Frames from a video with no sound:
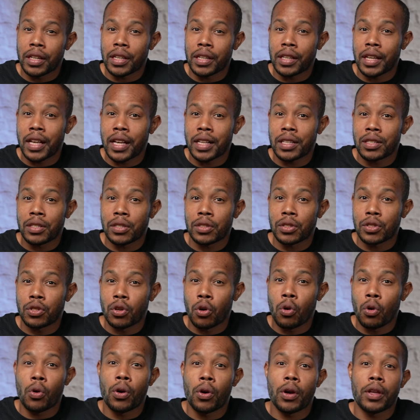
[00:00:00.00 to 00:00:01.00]
And that's
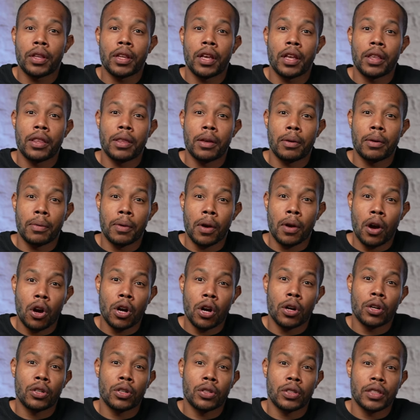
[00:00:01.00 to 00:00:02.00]
on the
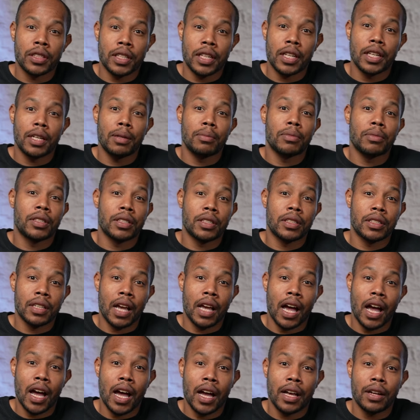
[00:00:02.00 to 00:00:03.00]
our team's
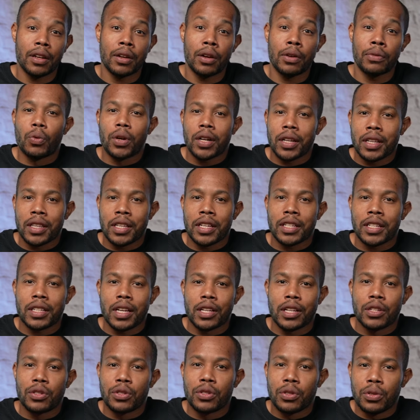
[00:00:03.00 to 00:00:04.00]
side. So one of the things
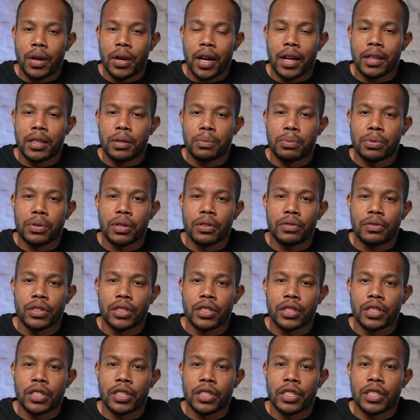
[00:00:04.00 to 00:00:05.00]
I do have the
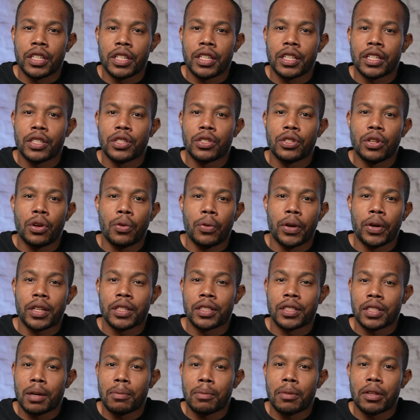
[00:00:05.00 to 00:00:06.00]
privilege is
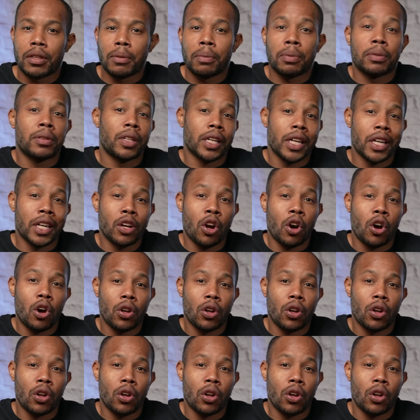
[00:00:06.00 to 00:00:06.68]
knowing some of the play